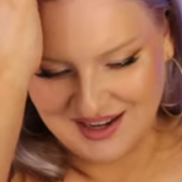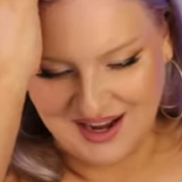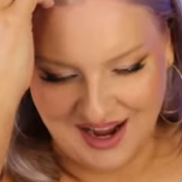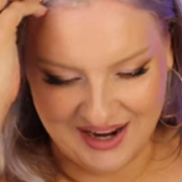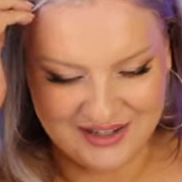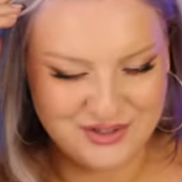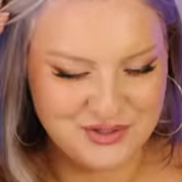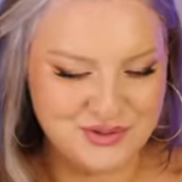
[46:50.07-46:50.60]

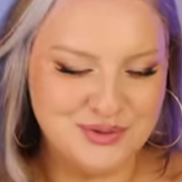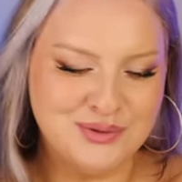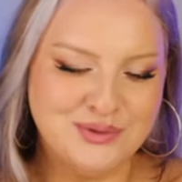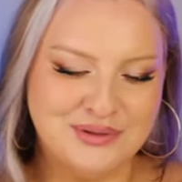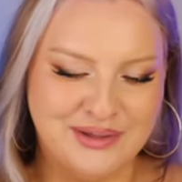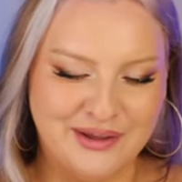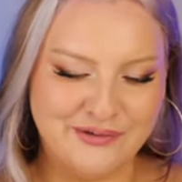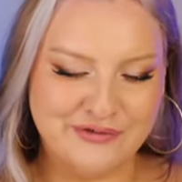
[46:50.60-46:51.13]
I do
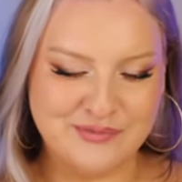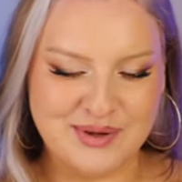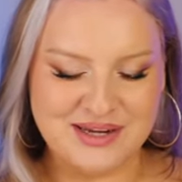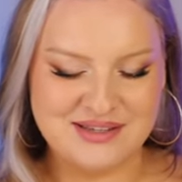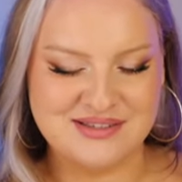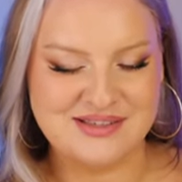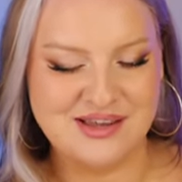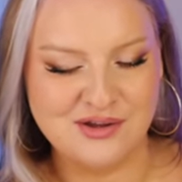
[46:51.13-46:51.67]
love
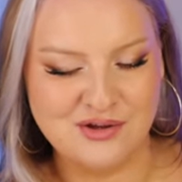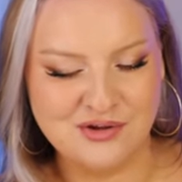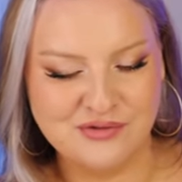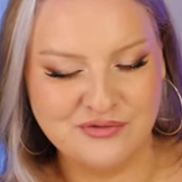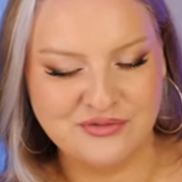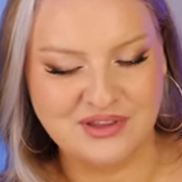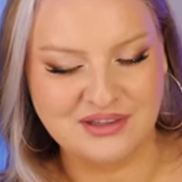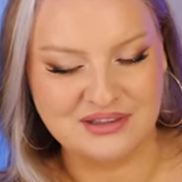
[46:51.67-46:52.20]

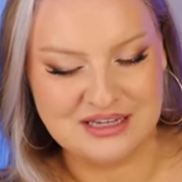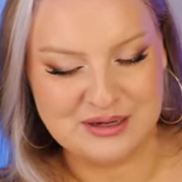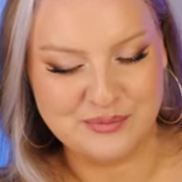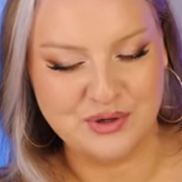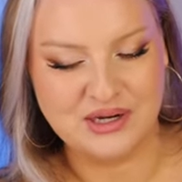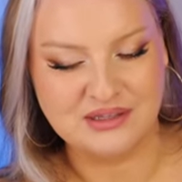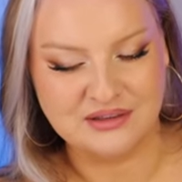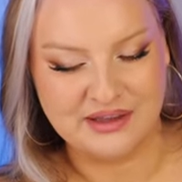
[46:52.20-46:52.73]
myself the
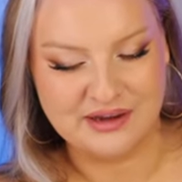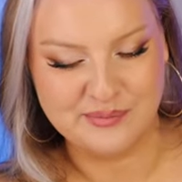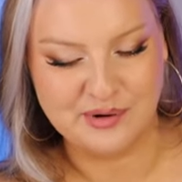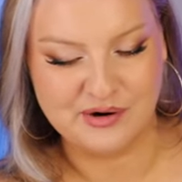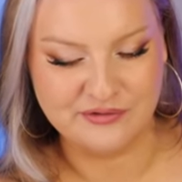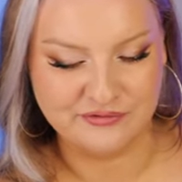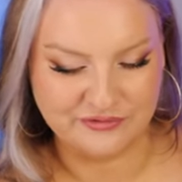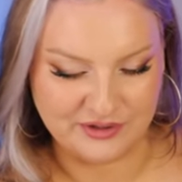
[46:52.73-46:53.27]
Libre Le
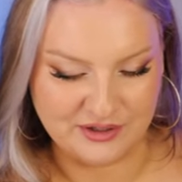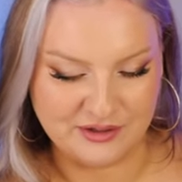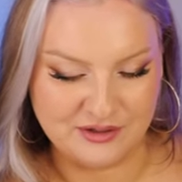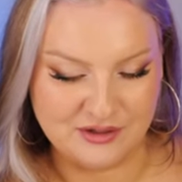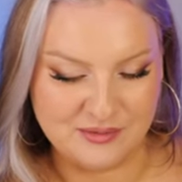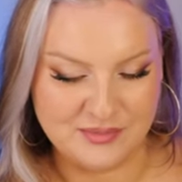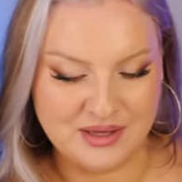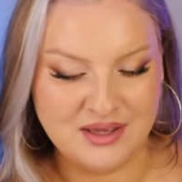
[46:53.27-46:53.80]

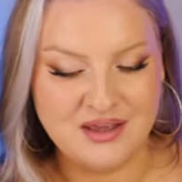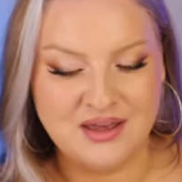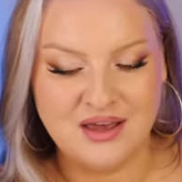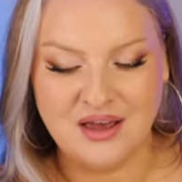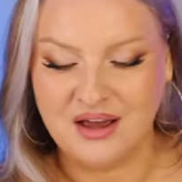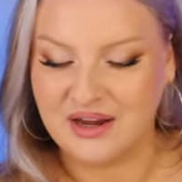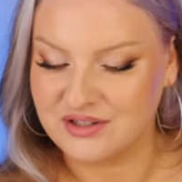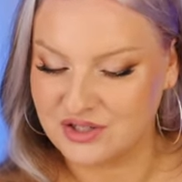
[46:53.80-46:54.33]
Parfum.
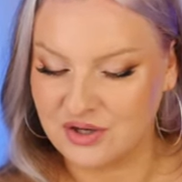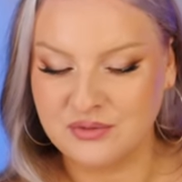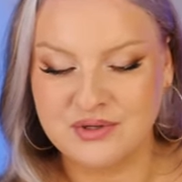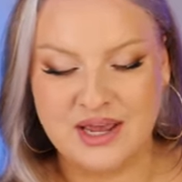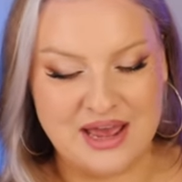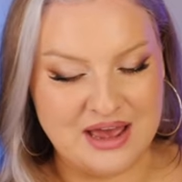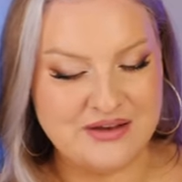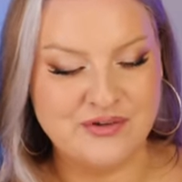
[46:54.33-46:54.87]
I don't
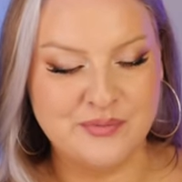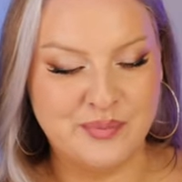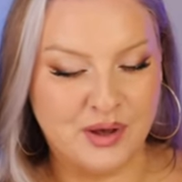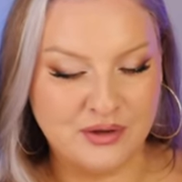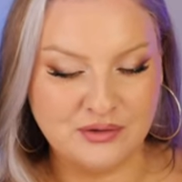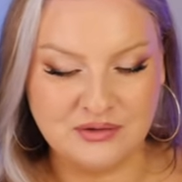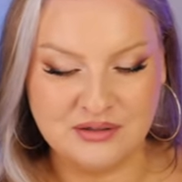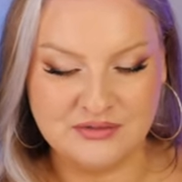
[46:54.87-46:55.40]
have a
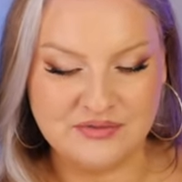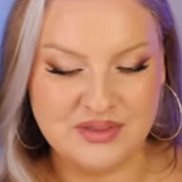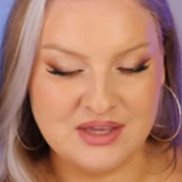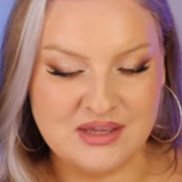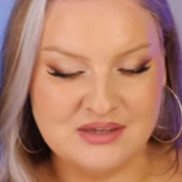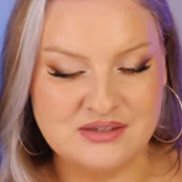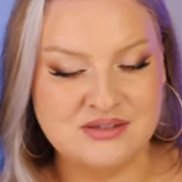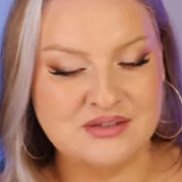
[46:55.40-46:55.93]
bottle of
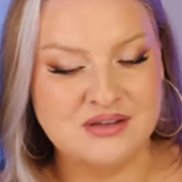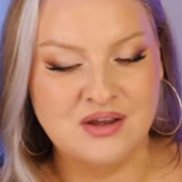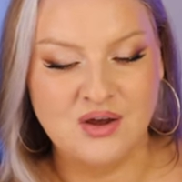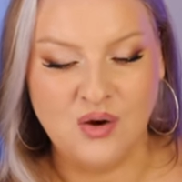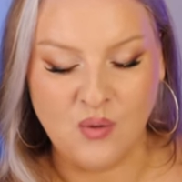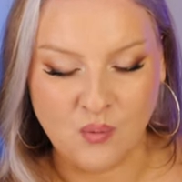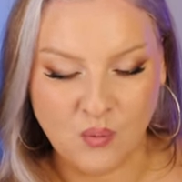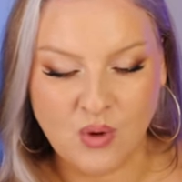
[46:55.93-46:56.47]
this.
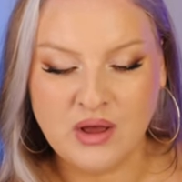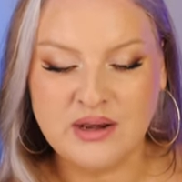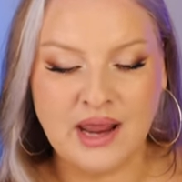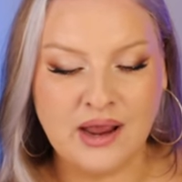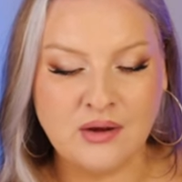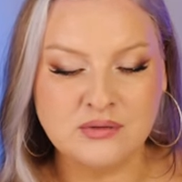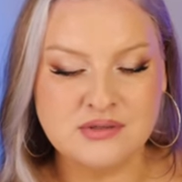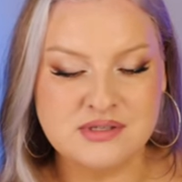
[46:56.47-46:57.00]
1
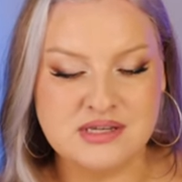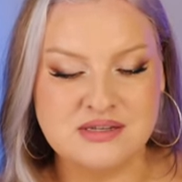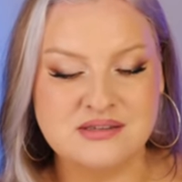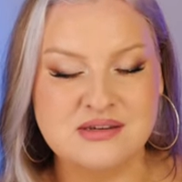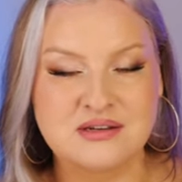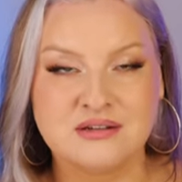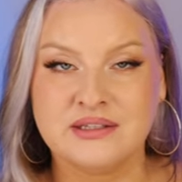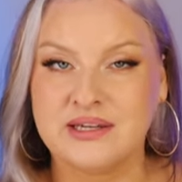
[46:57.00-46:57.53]
ounce is
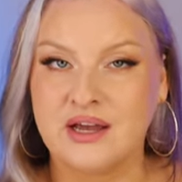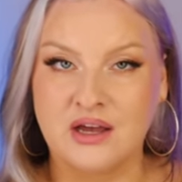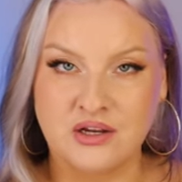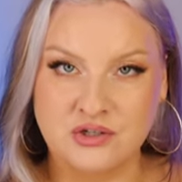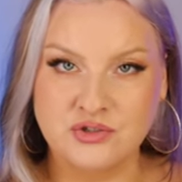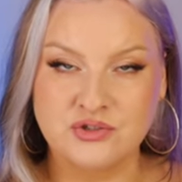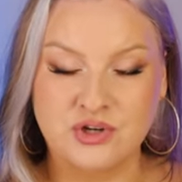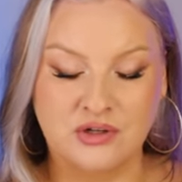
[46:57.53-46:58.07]
nearly
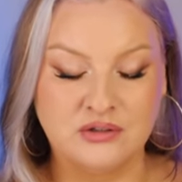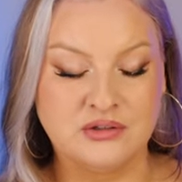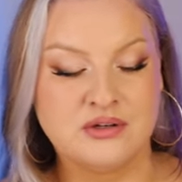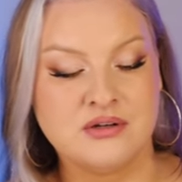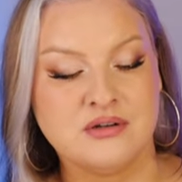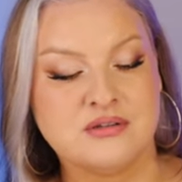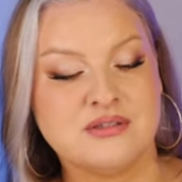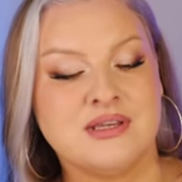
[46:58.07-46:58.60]

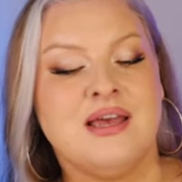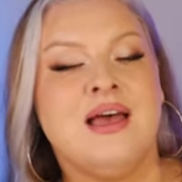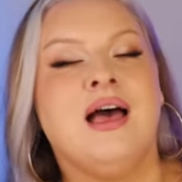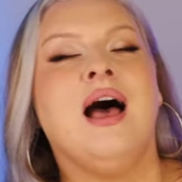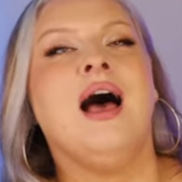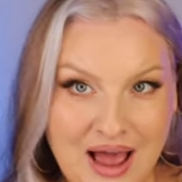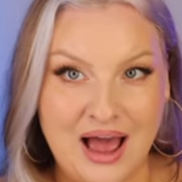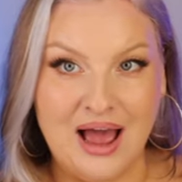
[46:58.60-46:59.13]
$100.
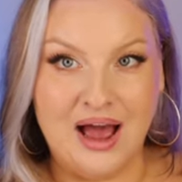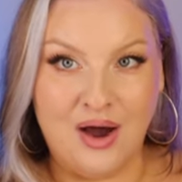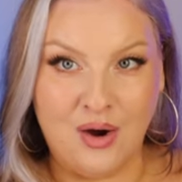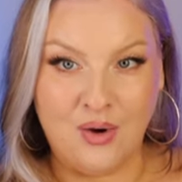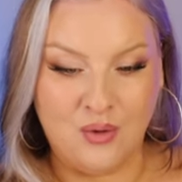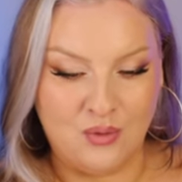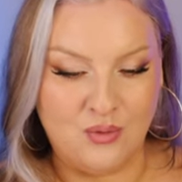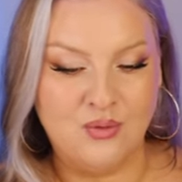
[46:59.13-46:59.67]

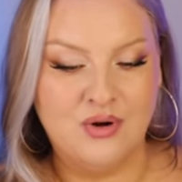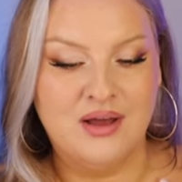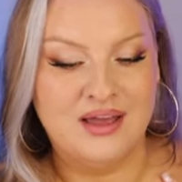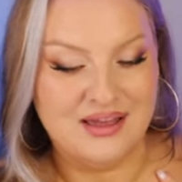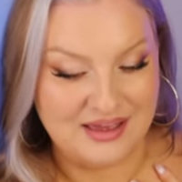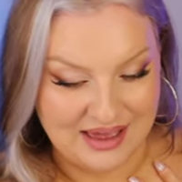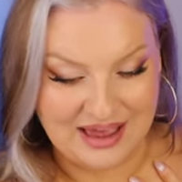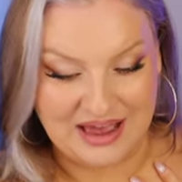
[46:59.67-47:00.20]
Ow.
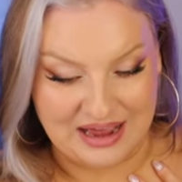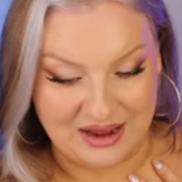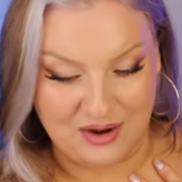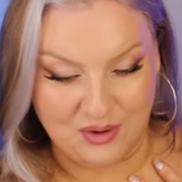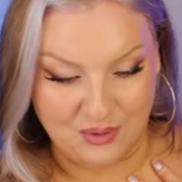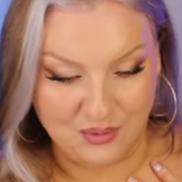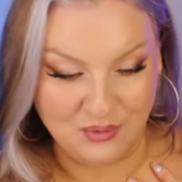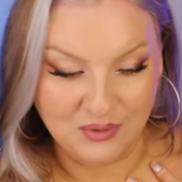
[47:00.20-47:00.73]

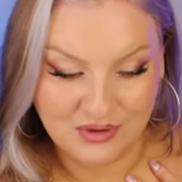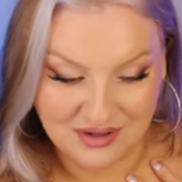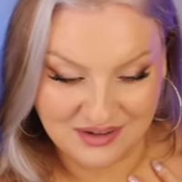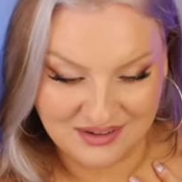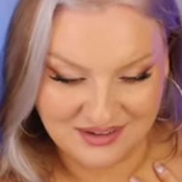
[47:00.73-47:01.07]
Ow.